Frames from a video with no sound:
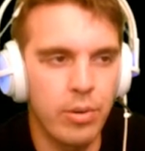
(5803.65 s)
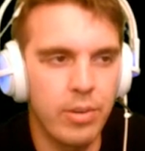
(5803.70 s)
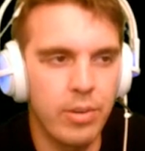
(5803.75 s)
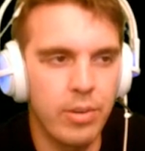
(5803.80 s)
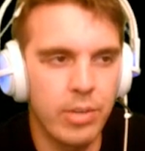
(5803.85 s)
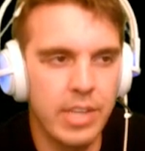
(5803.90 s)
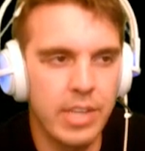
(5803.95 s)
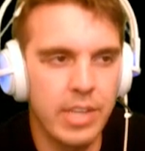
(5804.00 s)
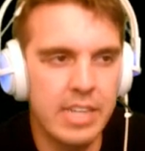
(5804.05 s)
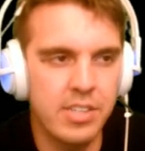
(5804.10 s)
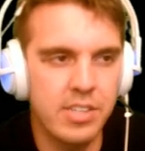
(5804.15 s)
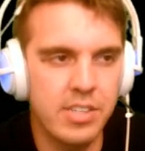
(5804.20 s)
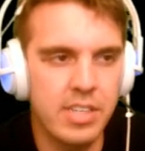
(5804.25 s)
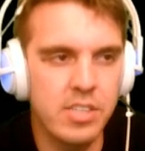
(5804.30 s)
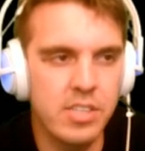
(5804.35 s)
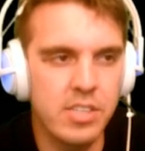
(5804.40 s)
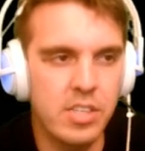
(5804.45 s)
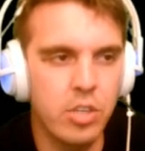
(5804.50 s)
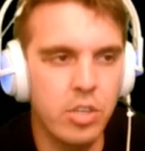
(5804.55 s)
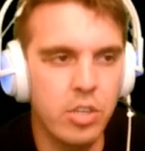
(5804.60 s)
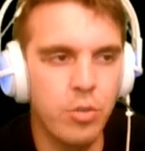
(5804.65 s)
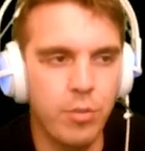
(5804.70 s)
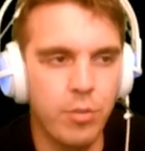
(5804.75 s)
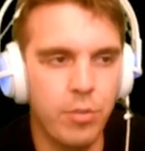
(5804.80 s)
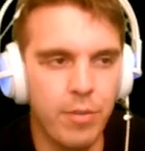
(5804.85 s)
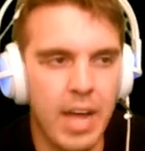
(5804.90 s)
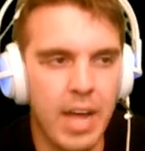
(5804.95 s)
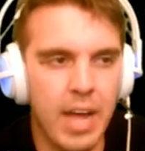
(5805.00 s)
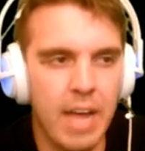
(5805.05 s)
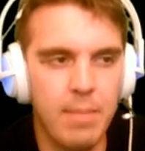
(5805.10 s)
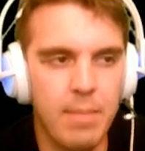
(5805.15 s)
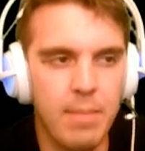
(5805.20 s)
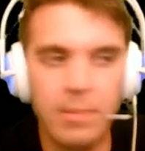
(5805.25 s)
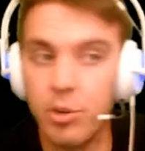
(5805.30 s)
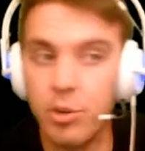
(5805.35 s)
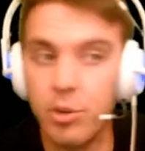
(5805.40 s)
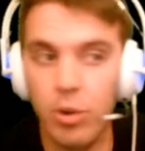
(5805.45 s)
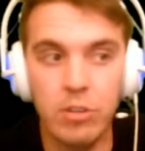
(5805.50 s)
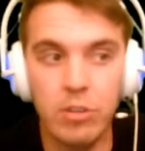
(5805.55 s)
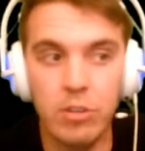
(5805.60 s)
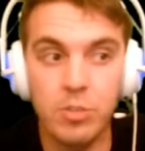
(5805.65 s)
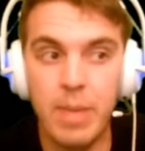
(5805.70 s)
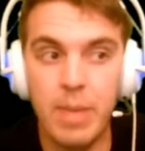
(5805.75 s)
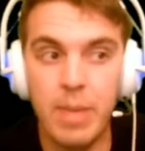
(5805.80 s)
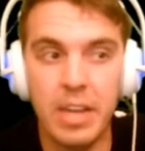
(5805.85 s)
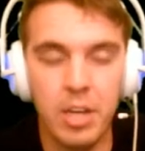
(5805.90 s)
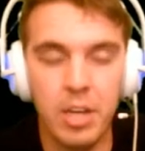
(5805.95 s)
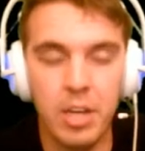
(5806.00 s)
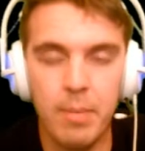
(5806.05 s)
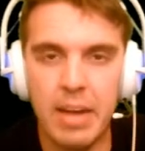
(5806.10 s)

Well, that's an easy cue for Vi. Maybe your ult's back up.